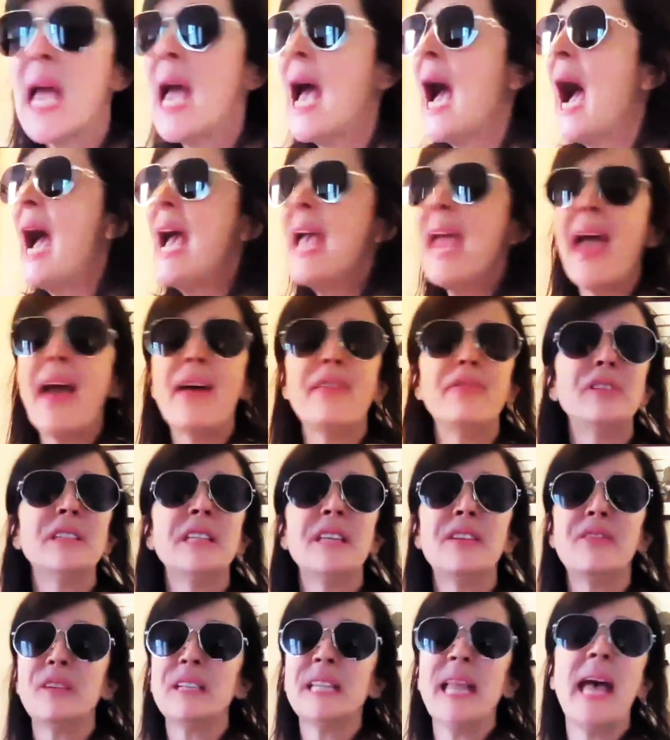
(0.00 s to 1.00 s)
I haven't
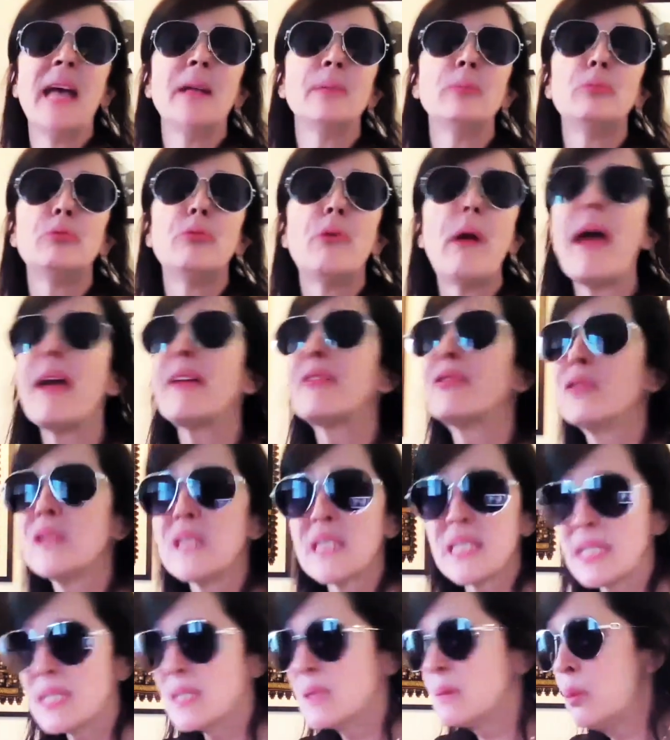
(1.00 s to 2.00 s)
even had
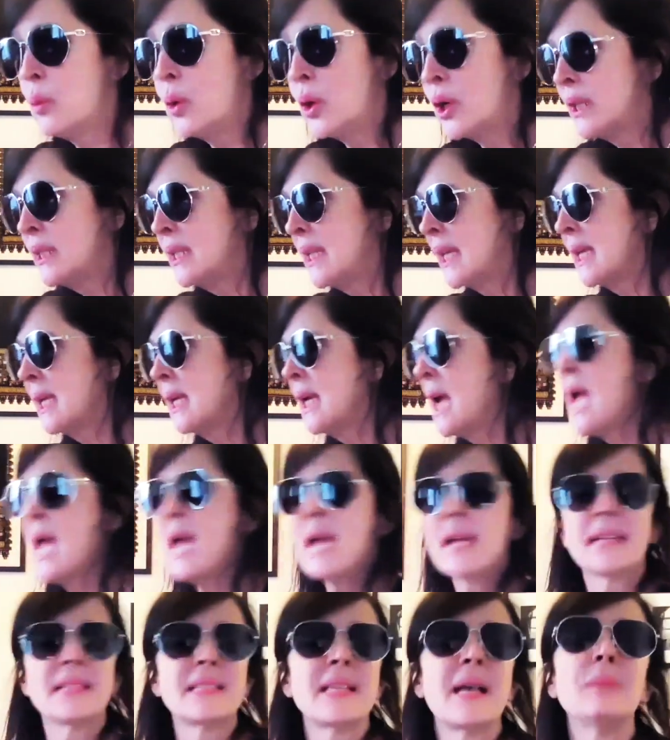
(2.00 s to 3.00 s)
breakfast this morning
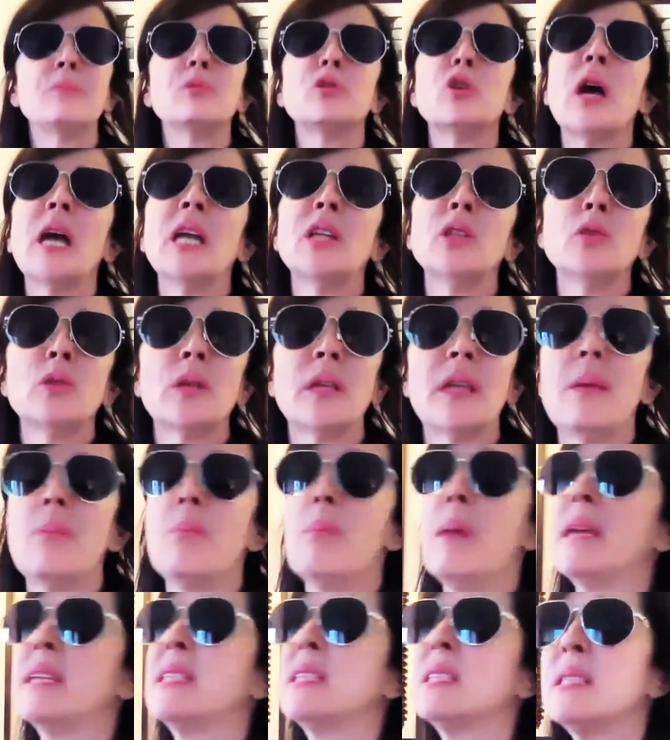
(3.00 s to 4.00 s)
because I'm trying to keep
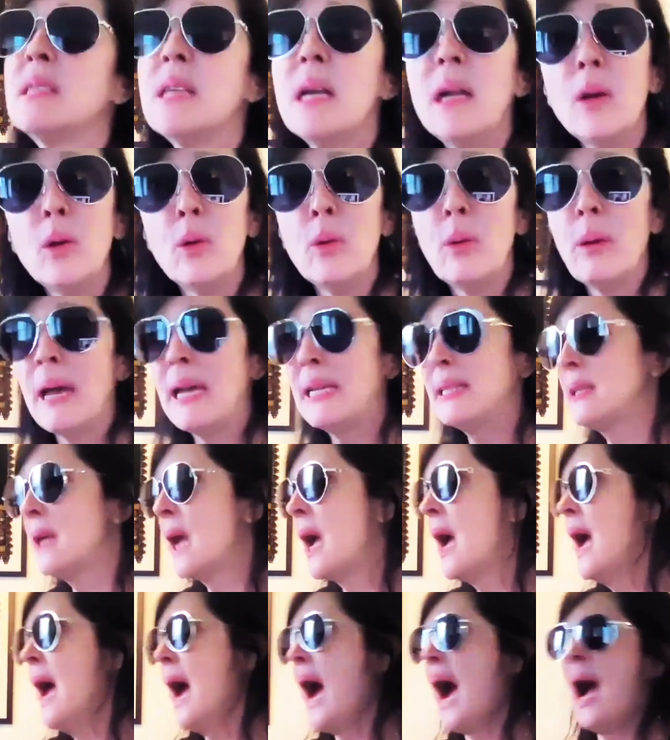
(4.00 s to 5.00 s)
my silhouette.
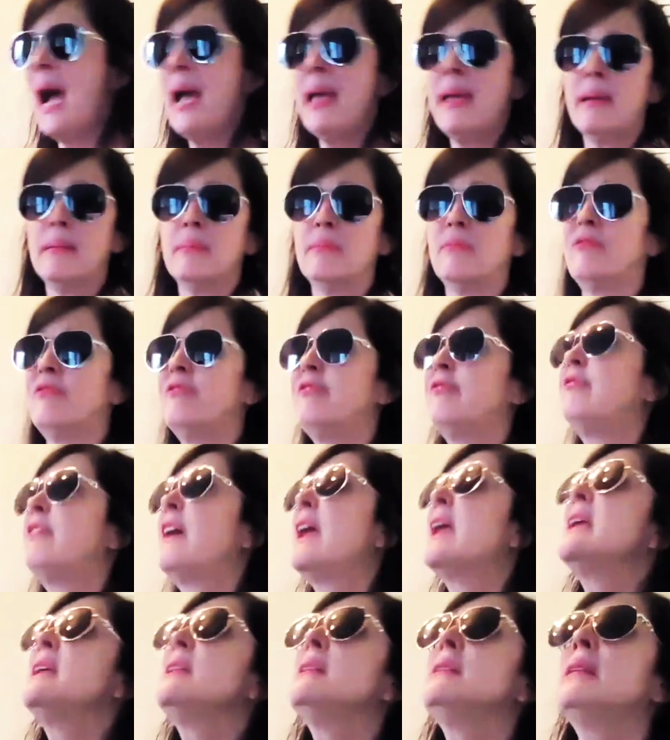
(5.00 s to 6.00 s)
I am
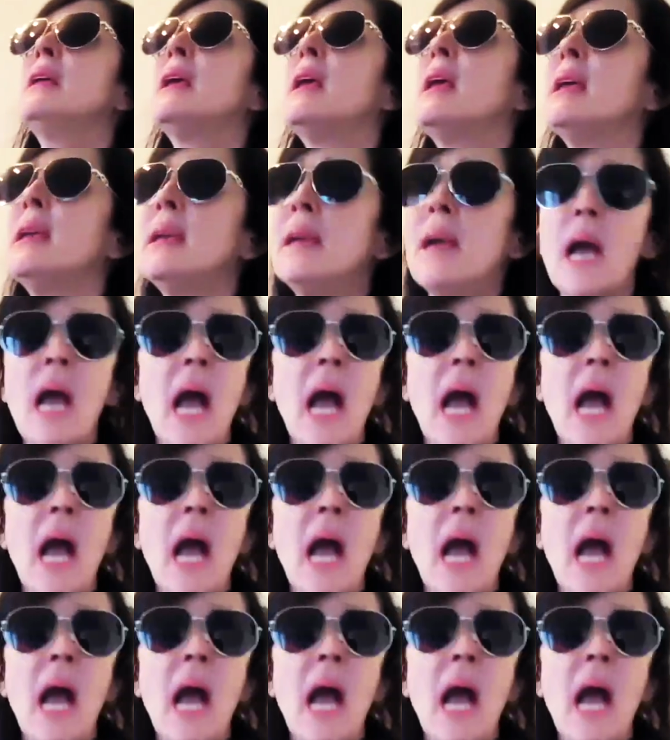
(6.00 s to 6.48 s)
fainting.